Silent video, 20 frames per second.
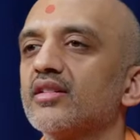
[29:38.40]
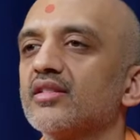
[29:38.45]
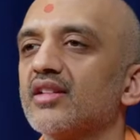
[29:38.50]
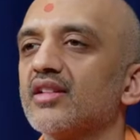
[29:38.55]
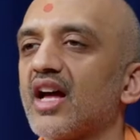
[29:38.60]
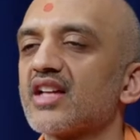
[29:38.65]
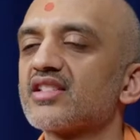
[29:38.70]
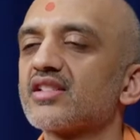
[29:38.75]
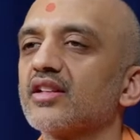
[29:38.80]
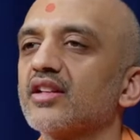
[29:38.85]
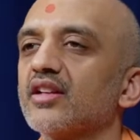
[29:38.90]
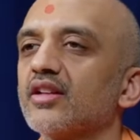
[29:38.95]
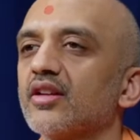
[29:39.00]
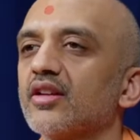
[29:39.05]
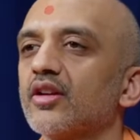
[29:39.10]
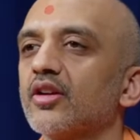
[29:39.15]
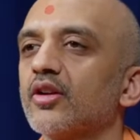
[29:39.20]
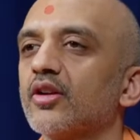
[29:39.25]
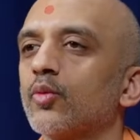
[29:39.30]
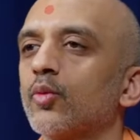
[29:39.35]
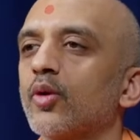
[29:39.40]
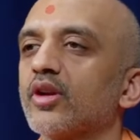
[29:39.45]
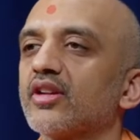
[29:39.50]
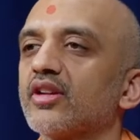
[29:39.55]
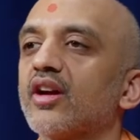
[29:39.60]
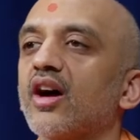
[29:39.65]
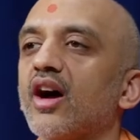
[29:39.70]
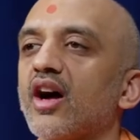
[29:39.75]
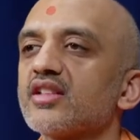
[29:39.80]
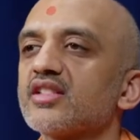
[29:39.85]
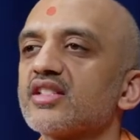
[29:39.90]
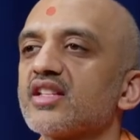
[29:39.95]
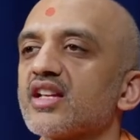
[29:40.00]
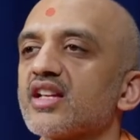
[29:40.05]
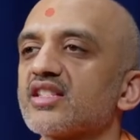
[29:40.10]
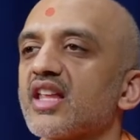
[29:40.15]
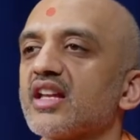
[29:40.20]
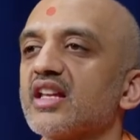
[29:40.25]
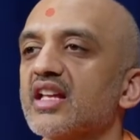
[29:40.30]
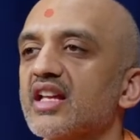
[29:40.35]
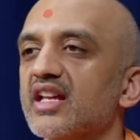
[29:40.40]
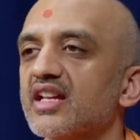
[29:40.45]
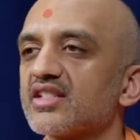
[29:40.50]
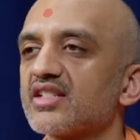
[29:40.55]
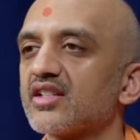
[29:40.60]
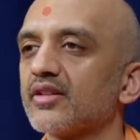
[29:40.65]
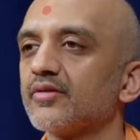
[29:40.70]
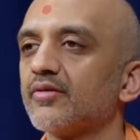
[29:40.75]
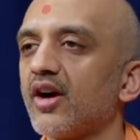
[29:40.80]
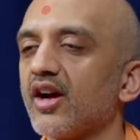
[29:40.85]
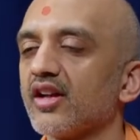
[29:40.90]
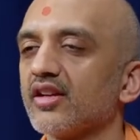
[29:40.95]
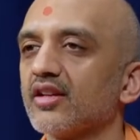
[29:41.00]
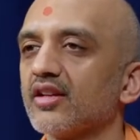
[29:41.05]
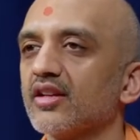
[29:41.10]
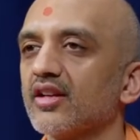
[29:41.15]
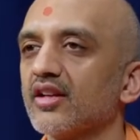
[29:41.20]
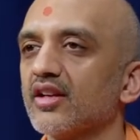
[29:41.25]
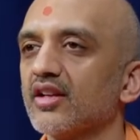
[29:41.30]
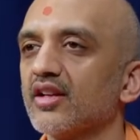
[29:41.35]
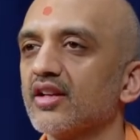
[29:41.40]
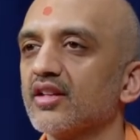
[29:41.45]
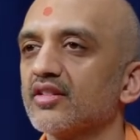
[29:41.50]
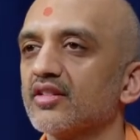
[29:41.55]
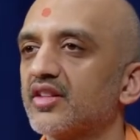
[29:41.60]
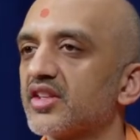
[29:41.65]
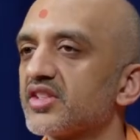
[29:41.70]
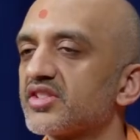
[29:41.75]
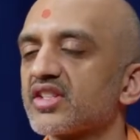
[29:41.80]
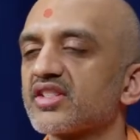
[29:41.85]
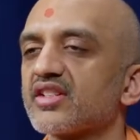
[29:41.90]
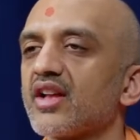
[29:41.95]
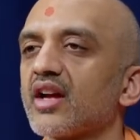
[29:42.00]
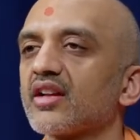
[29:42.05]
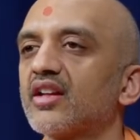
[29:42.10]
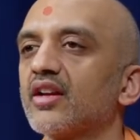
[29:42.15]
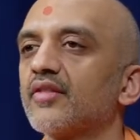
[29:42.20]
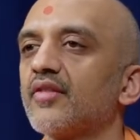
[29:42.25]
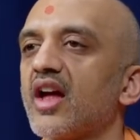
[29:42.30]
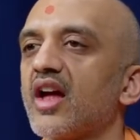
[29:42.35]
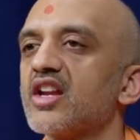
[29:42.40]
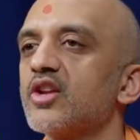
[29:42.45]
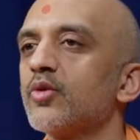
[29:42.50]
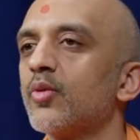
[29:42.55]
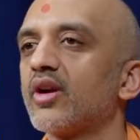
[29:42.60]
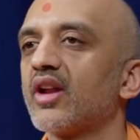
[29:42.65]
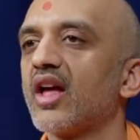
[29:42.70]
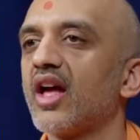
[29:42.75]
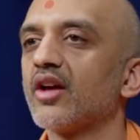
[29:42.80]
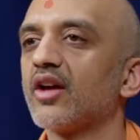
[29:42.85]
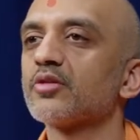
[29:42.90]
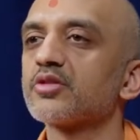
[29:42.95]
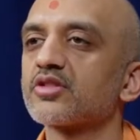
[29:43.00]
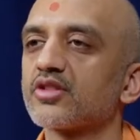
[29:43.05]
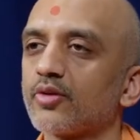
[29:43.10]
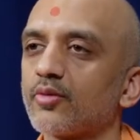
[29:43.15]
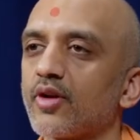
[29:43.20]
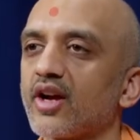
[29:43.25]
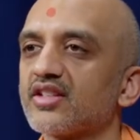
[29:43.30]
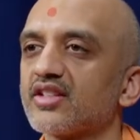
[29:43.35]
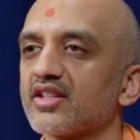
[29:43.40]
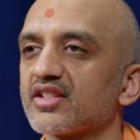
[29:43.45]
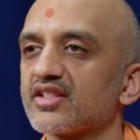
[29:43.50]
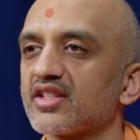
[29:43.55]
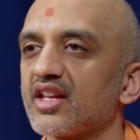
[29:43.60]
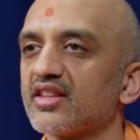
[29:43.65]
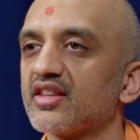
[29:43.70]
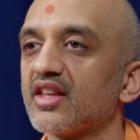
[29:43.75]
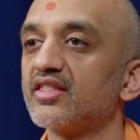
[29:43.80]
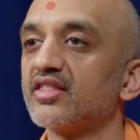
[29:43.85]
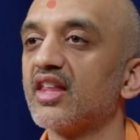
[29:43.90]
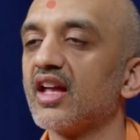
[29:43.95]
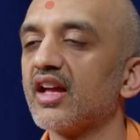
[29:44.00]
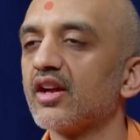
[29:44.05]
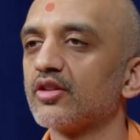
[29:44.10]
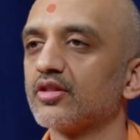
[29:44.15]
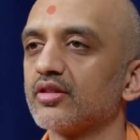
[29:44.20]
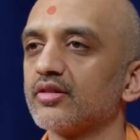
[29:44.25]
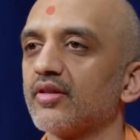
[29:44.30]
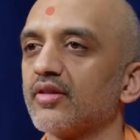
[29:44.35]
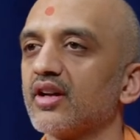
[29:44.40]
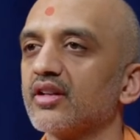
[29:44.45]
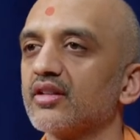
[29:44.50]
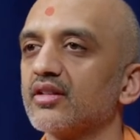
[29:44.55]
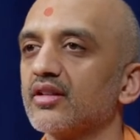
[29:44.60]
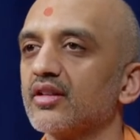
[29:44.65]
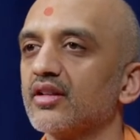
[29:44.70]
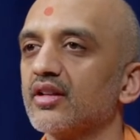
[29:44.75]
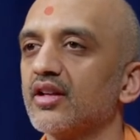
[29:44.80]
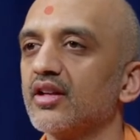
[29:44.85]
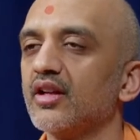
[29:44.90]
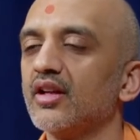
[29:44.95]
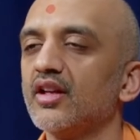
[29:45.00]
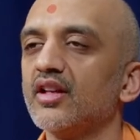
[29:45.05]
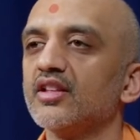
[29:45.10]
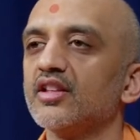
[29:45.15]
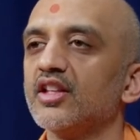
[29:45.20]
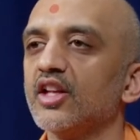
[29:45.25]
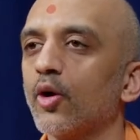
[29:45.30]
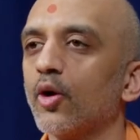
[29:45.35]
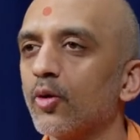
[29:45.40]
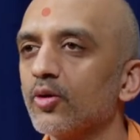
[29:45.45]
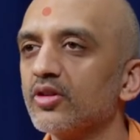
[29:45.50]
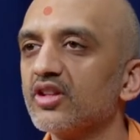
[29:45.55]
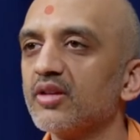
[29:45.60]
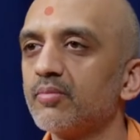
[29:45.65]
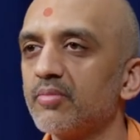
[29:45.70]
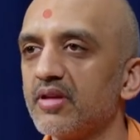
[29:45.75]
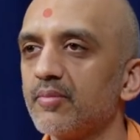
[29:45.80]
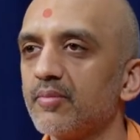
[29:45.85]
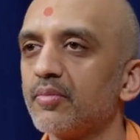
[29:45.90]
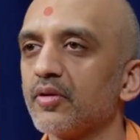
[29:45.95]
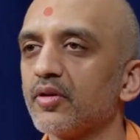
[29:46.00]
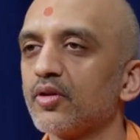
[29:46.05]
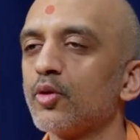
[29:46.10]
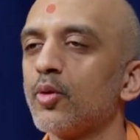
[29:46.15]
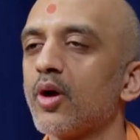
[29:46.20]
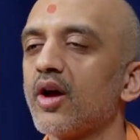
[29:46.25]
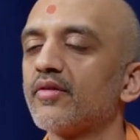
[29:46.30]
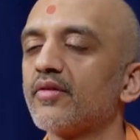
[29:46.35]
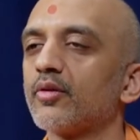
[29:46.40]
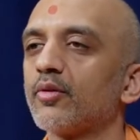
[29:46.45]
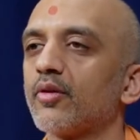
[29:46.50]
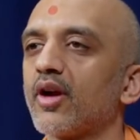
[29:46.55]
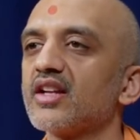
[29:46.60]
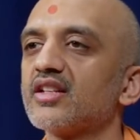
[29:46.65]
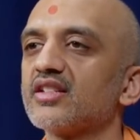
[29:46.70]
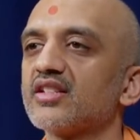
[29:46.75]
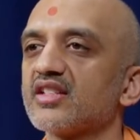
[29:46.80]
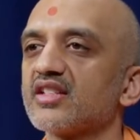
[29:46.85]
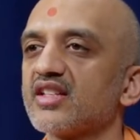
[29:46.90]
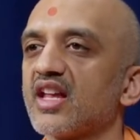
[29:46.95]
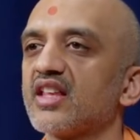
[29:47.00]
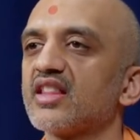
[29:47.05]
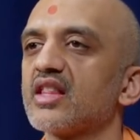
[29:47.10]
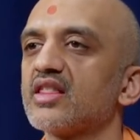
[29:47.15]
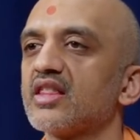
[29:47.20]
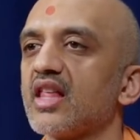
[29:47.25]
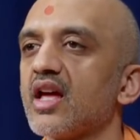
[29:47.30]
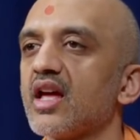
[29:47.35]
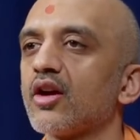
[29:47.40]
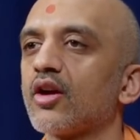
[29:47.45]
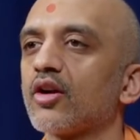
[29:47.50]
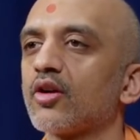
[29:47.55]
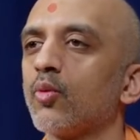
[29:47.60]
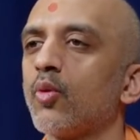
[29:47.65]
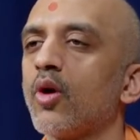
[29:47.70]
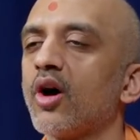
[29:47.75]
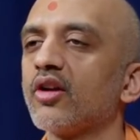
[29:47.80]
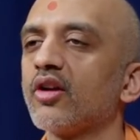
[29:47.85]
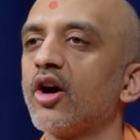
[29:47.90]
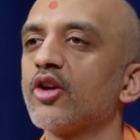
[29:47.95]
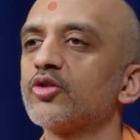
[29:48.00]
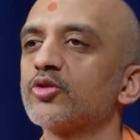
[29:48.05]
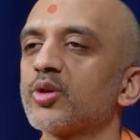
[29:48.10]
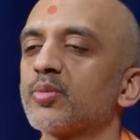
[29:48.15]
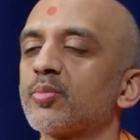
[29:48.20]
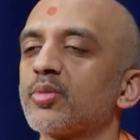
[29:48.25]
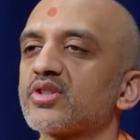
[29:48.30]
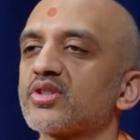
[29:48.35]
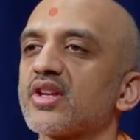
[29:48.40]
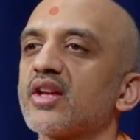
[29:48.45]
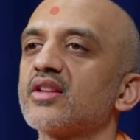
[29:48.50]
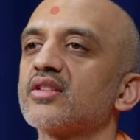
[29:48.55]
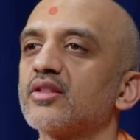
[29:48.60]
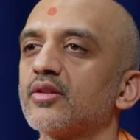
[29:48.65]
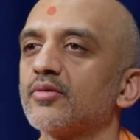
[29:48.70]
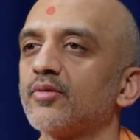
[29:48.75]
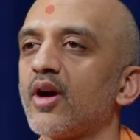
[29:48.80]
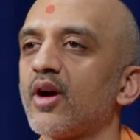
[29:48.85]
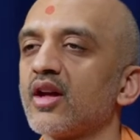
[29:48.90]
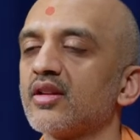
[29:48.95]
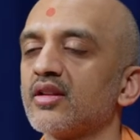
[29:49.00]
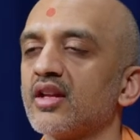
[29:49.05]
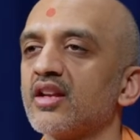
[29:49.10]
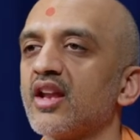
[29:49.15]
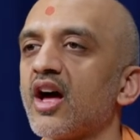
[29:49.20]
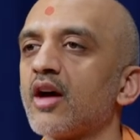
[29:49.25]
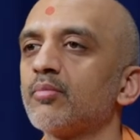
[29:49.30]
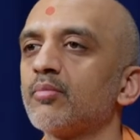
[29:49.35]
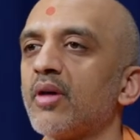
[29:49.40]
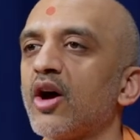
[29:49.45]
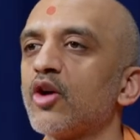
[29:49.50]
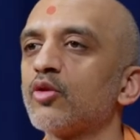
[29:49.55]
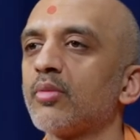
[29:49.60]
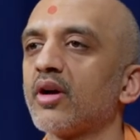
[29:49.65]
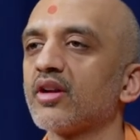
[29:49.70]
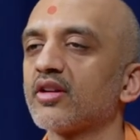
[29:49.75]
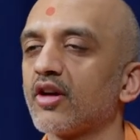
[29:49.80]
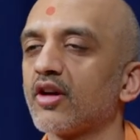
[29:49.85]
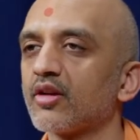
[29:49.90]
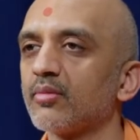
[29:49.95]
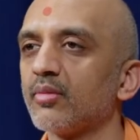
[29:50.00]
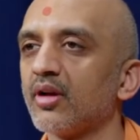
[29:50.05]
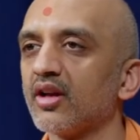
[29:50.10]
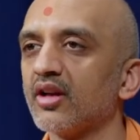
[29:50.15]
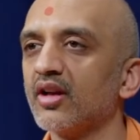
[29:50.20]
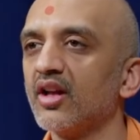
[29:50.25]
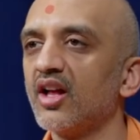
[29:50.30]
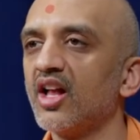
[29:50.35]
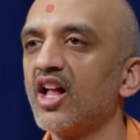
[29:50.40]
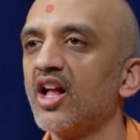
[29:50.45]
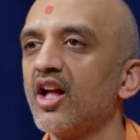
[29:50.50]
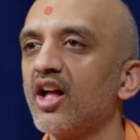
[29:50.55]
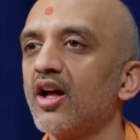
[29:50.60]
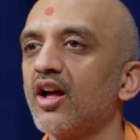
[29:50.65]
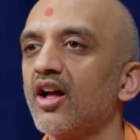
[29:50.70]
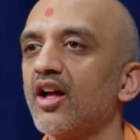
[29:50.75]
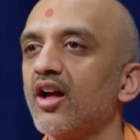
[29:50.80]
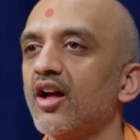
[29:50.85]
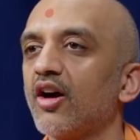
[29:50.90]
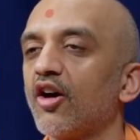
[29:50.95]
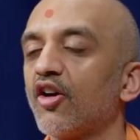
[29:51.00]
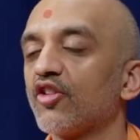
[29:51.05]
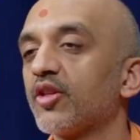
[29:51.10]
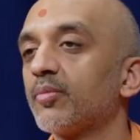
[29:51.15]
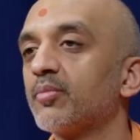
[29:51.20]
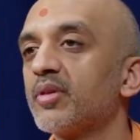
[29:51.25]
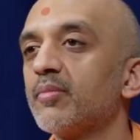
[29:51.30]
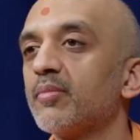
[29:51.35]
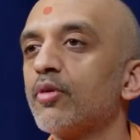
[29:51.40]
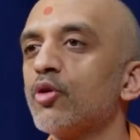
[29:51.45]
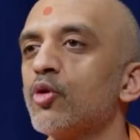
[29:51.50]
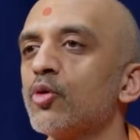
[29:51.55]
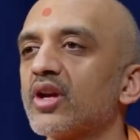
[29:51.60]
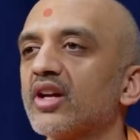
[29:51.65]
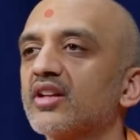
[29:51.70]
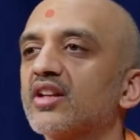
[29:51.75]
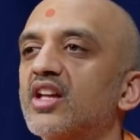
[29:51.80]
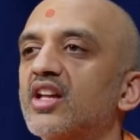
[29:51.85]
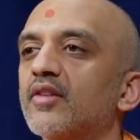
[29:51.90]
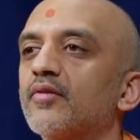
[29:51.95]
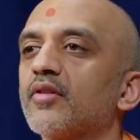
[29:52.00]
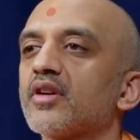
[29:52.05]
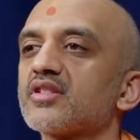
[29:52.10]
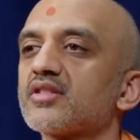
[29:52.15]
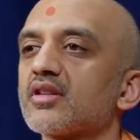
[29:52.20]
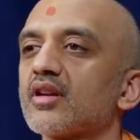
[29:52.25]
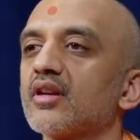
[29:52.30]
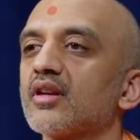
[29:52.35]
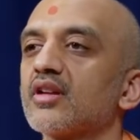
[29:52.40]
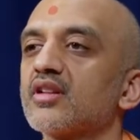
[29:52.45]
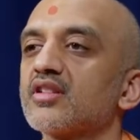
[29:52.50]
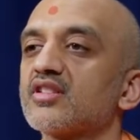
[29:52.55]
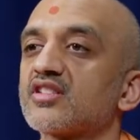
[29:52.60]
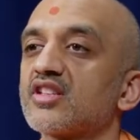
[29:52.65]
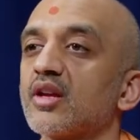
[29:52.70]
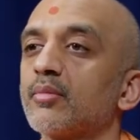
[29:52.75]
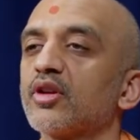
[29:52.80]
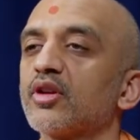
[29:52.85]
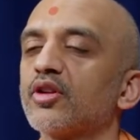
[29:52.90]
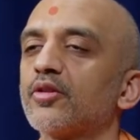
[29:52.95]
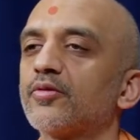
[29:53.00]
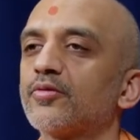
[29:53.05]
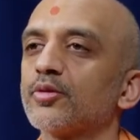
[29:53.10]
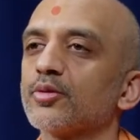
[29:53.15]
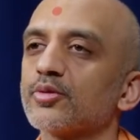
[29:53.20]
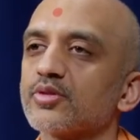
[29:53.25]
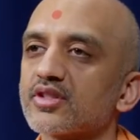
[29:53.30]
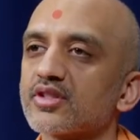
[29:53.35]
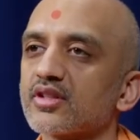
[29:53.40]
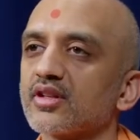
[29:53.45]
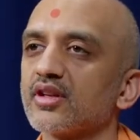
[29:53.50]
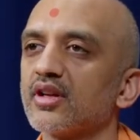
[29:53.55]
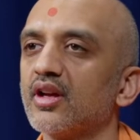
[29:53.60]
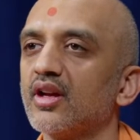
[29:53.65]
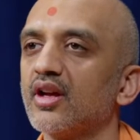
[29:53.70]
Lastly, when God says that He is divine, this does not give anyone else the right to say that they are divine. The only people who have a right to say that they are 100% divine and not bound by karma are the people who can give us similar fruits.